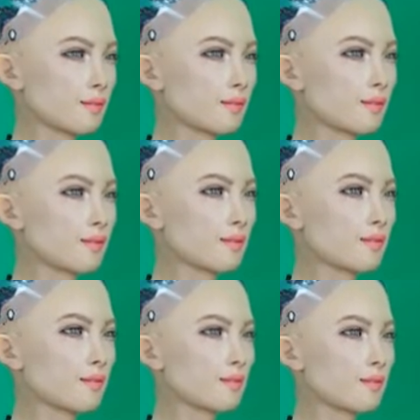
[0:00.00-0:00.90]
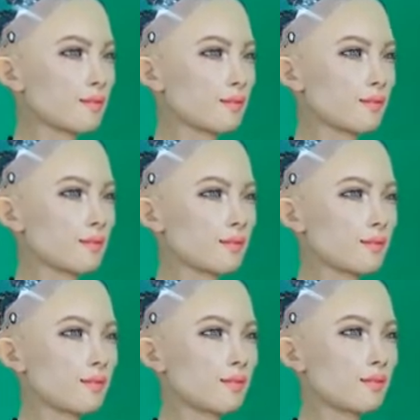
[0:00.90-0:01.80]

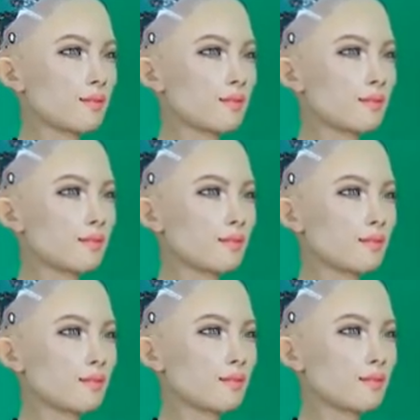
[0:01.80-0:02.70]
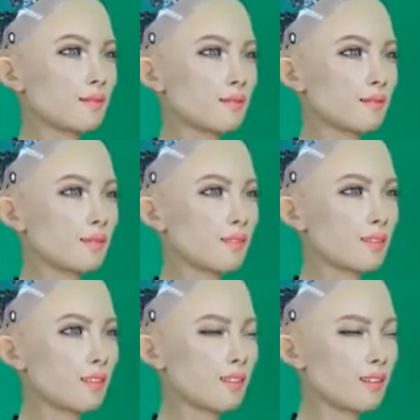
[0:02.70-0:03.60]

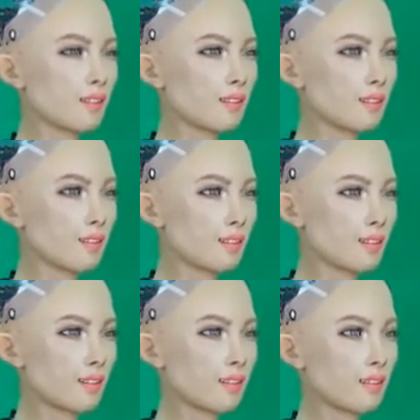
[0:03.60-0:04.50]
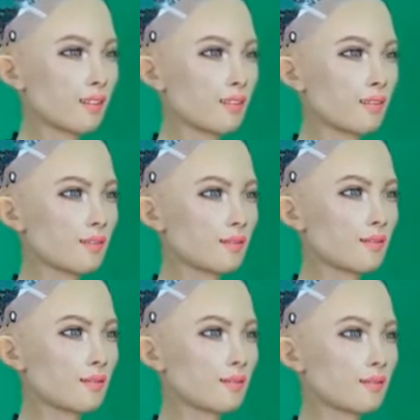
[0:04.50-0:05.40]

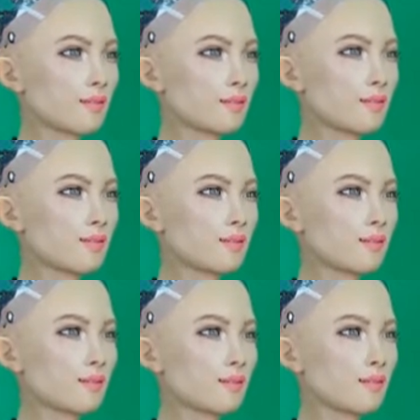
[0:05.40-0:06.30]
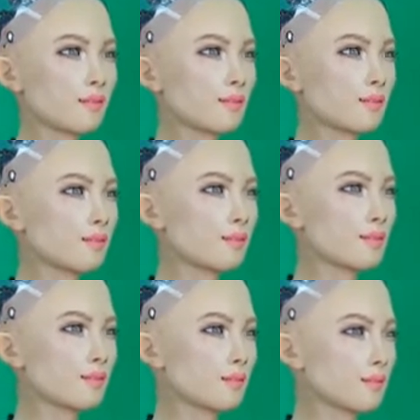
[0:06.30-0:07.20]

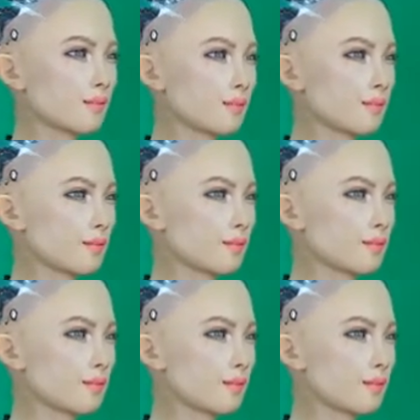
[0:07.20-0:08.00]
(not speaking)